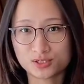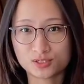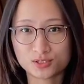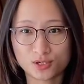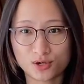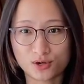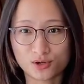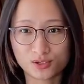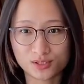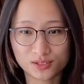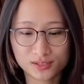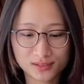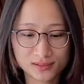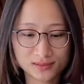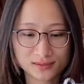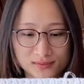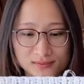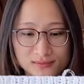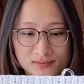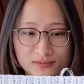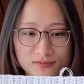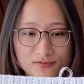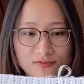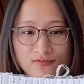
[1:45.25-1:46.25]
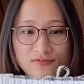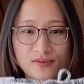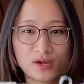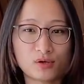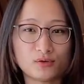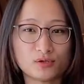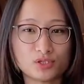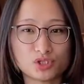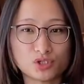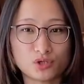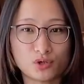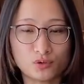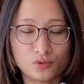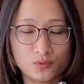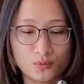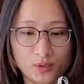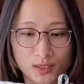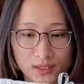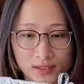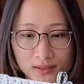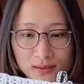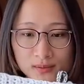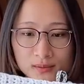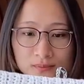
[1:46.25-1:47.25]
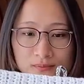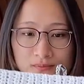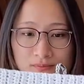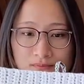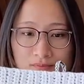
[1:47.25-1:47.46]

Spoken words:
skirt, very short one.